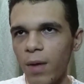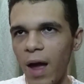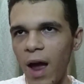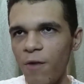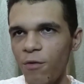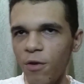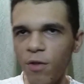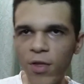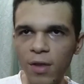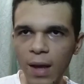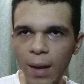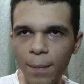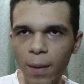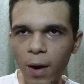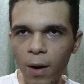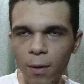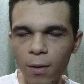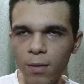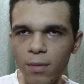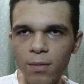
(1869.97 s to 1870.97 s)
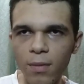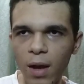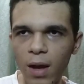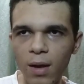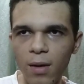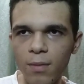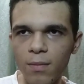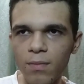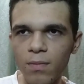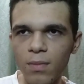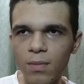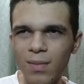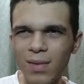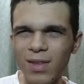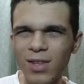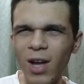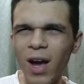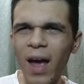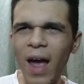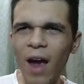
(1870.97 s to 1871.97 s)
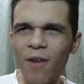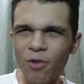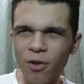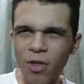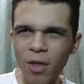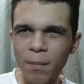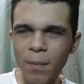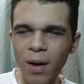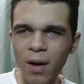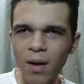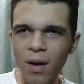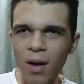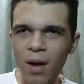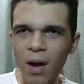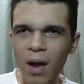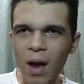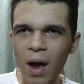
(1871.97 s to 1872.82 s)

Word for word: everything about, like, not everything, but